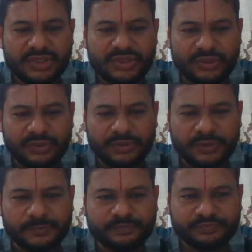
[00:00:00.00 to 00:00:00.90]

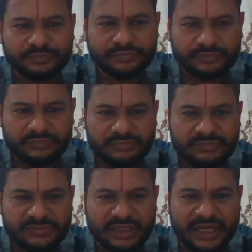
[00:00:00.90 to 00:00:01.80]
So
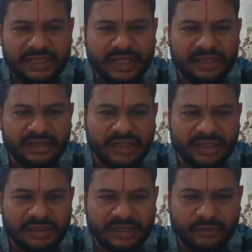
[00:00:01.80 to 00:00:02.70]
and then
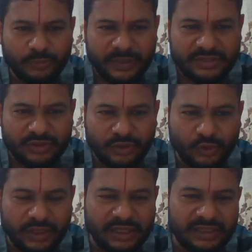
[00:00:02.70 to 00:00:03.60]
if you press on
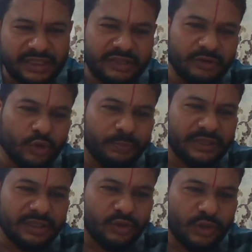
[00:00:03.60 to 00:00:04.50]
local, then it will
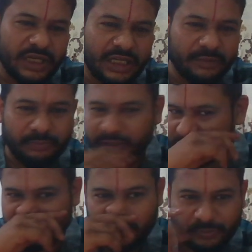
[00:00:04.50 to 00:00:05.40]
open the local help
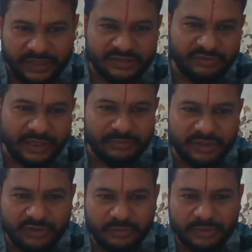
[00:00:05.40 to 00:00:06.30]
page. If you press web,
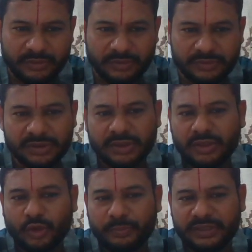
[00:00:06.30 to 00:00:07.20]
it will
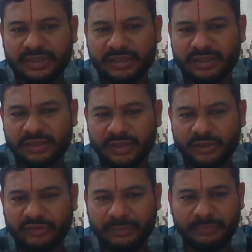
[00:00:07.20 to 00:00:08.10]
open the
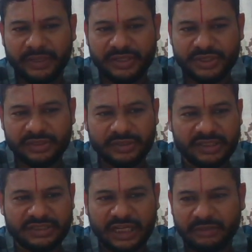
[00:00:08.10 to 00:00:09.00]
web page
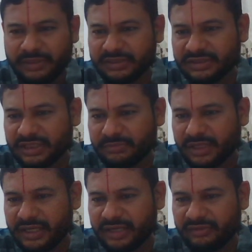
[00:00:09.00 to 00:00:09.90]
describing this
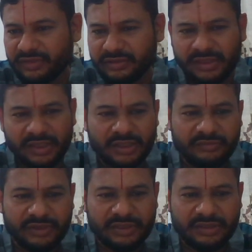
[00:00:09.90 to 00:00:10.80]
command and will
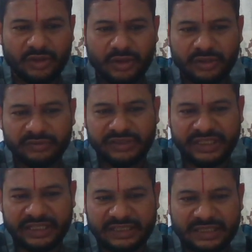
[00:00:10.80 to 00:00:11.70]
with a lot of
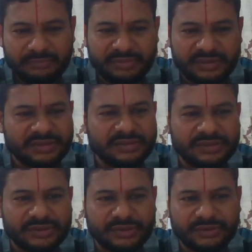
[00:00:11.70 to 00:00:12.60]
neat examples.
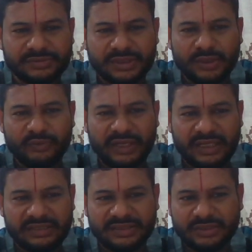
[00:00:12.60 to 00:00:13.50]
So
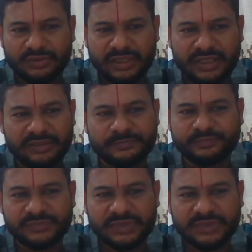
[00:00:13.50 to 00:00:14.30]
very easy to learn